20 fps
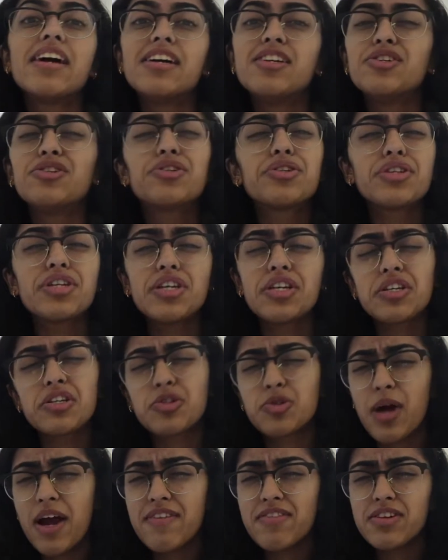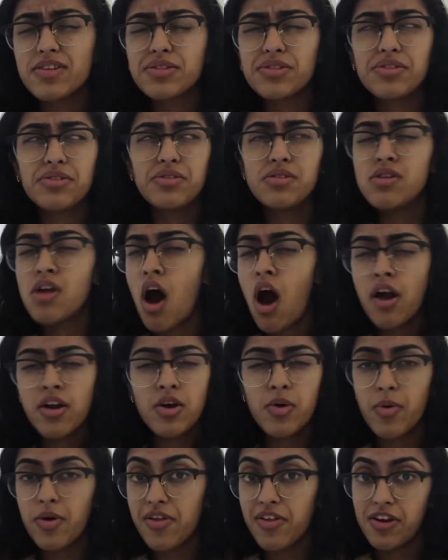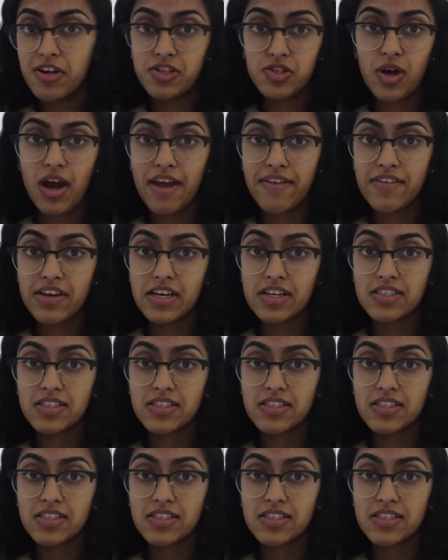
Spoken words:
and usually your driver does not know where they're driving.